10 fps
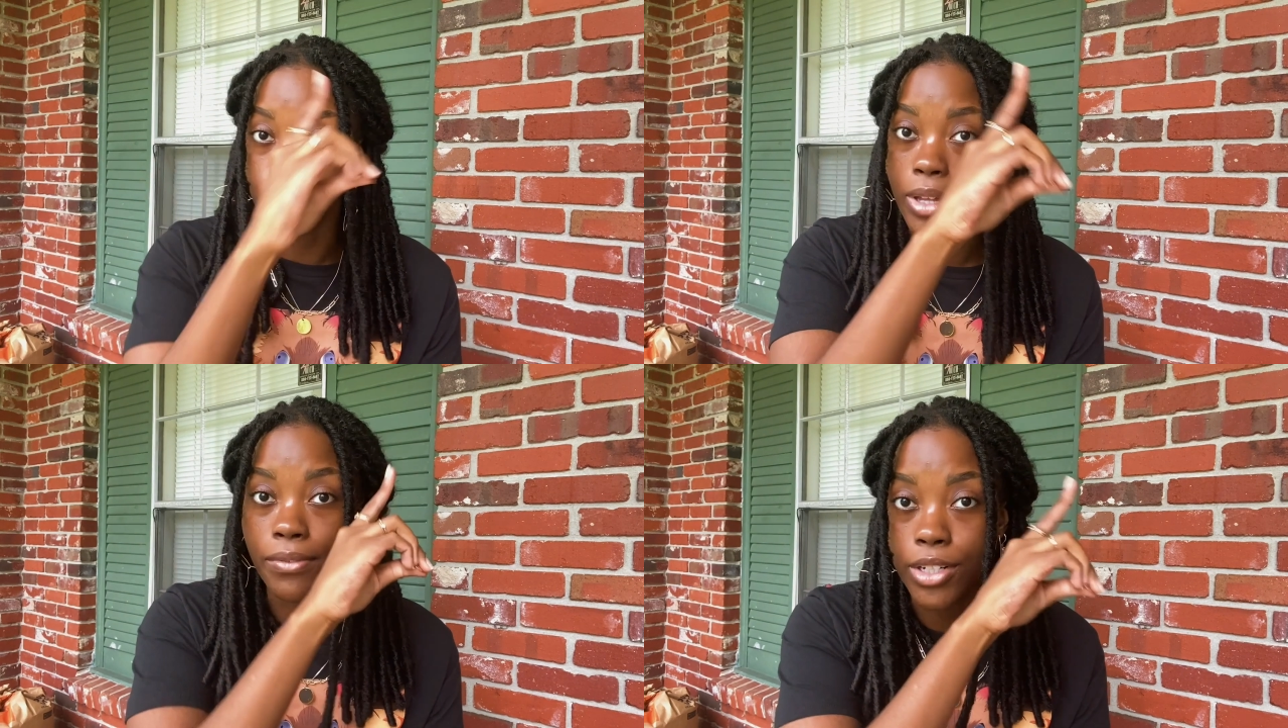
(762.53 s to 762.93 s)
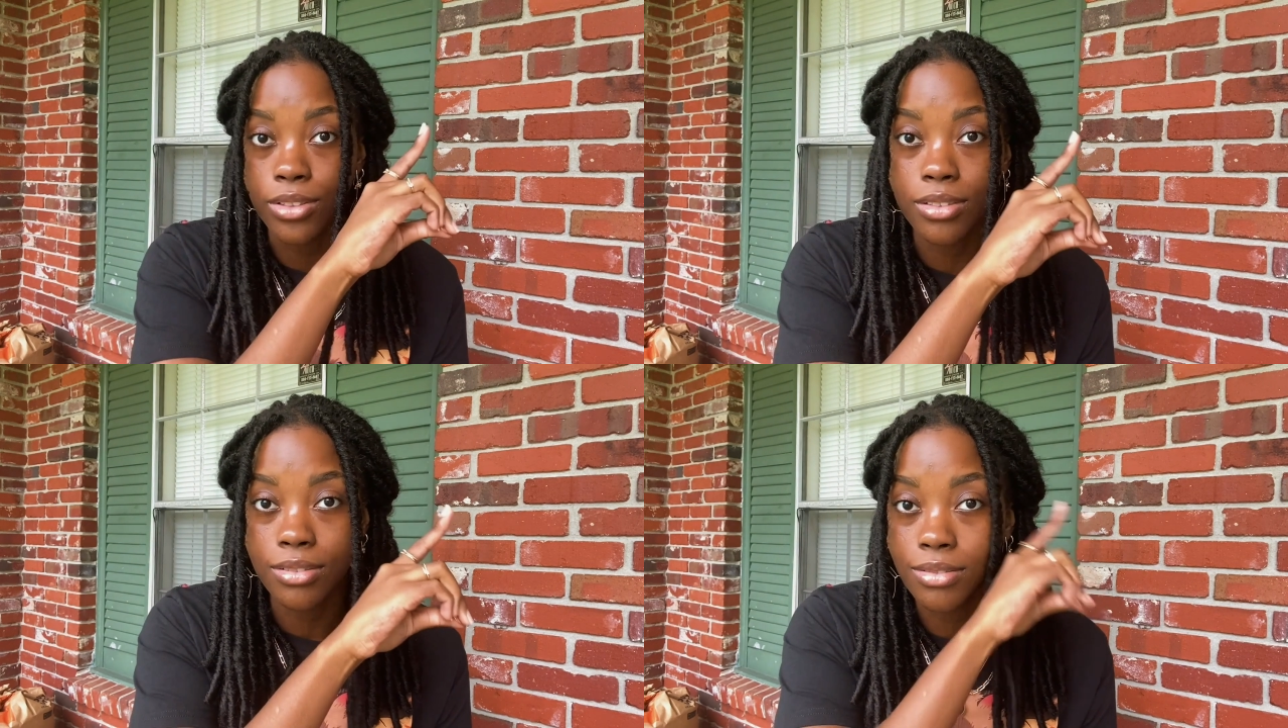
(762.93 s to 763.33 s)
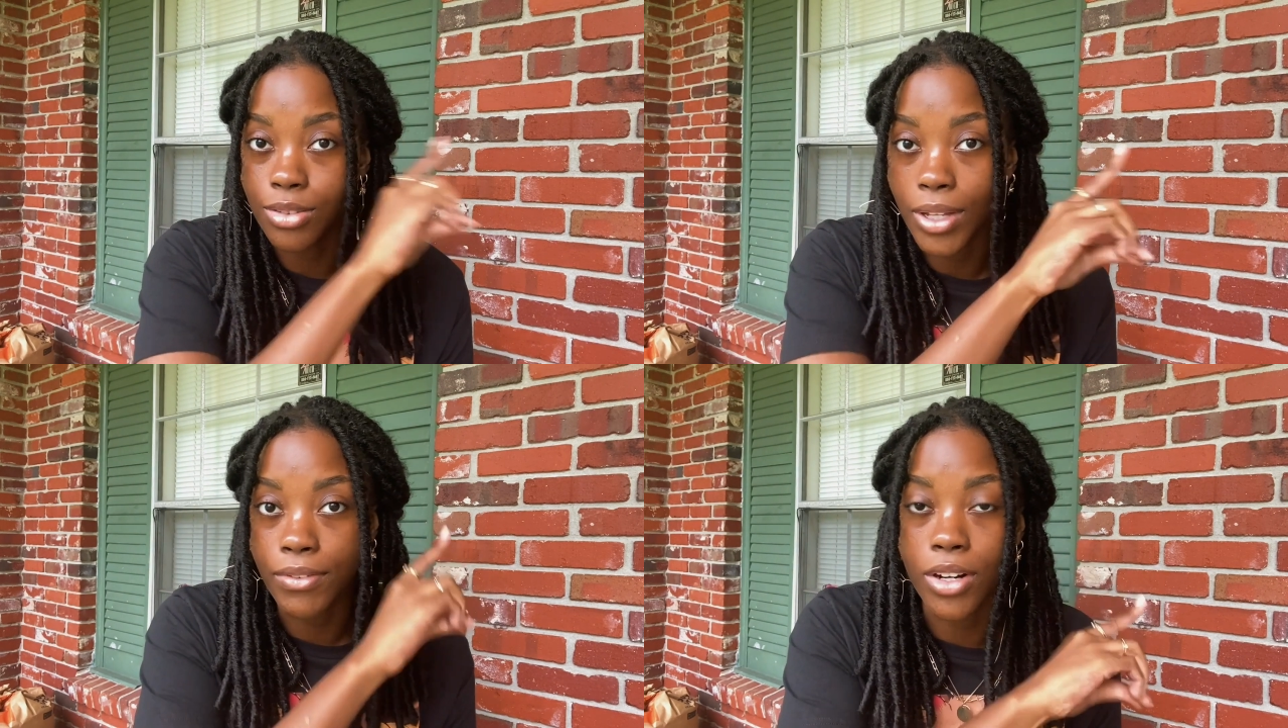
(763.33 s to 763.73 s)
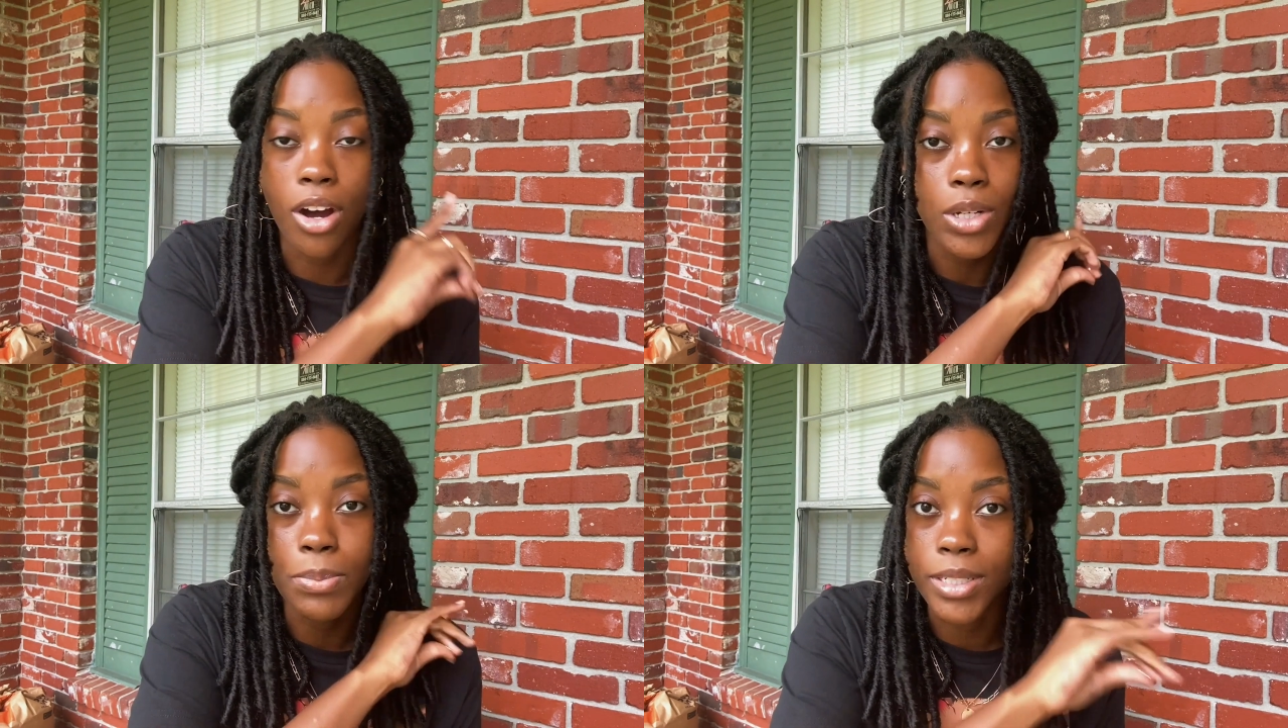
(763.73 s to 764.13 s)
first.
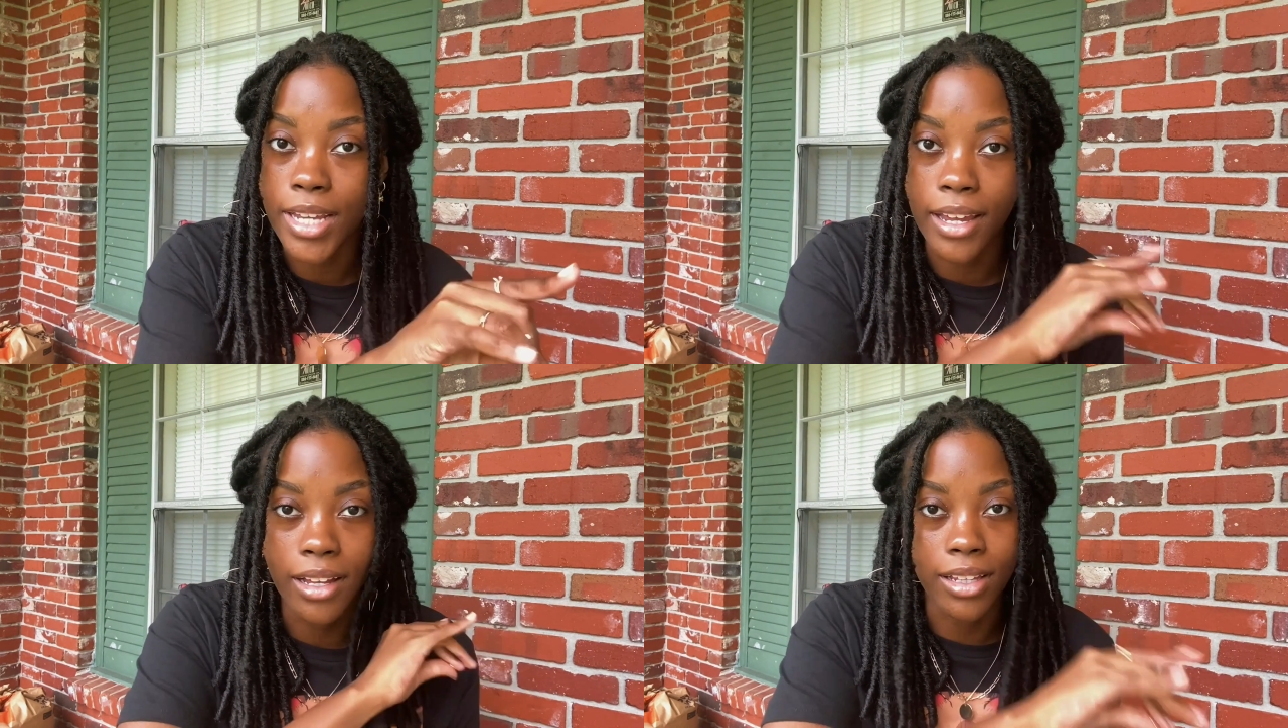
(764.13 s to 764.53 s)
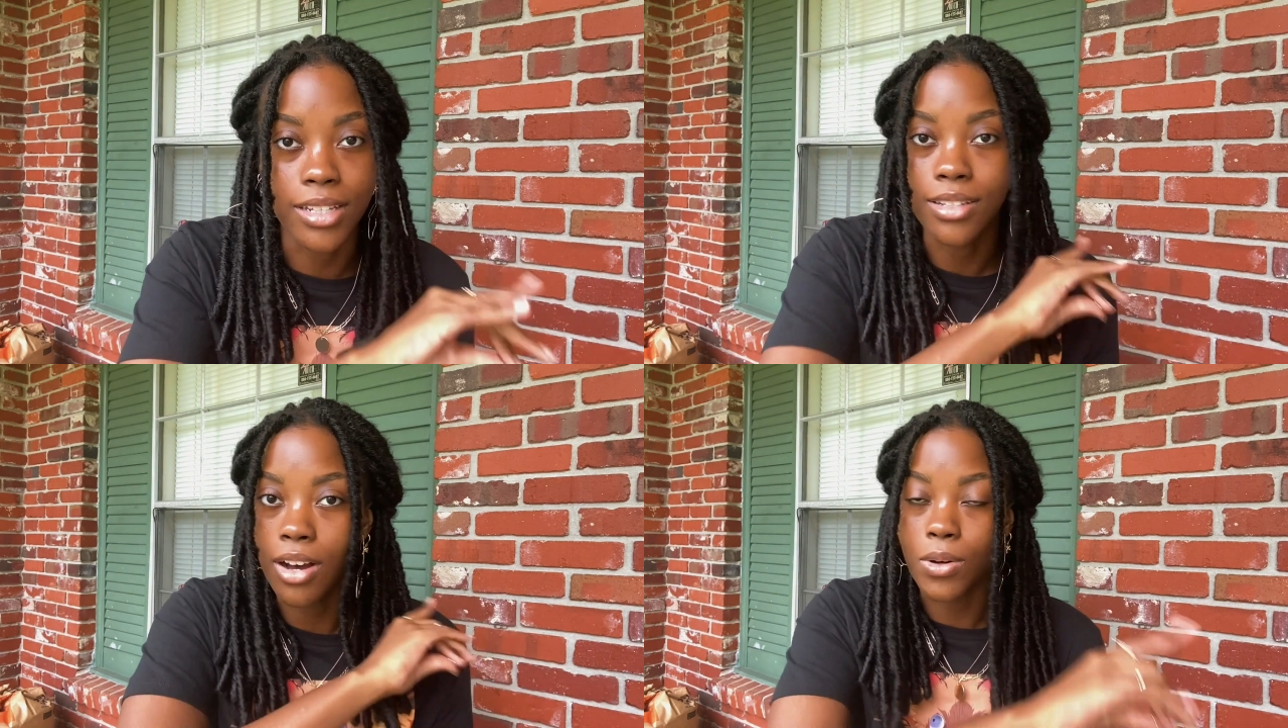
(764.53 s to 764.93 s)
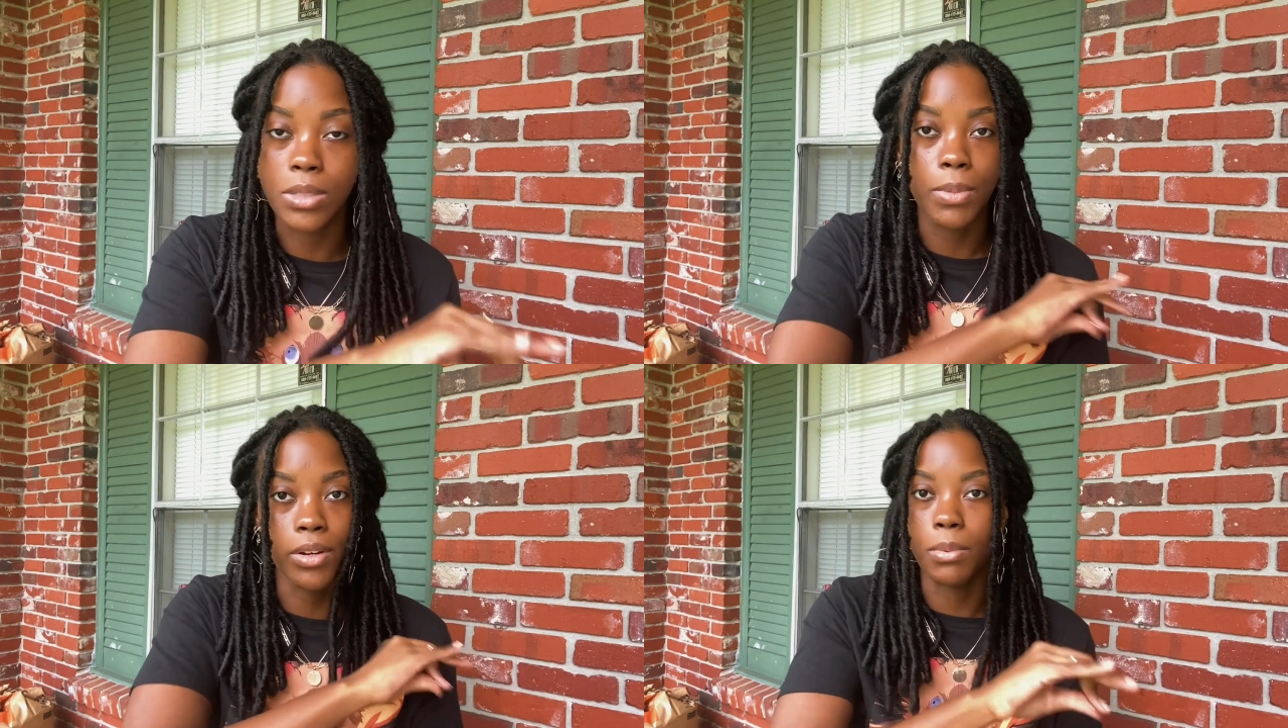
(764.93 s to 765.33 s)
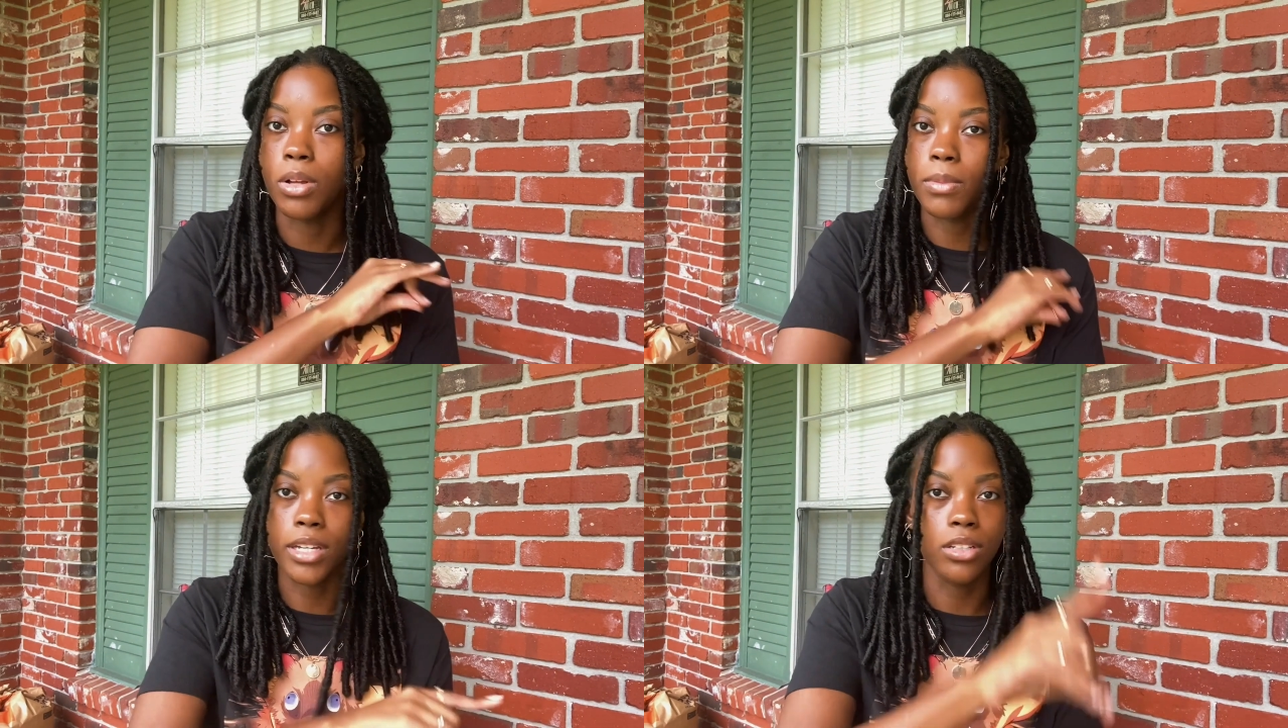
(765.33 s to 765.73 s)
Always protect, cleanse, always, period, point blank.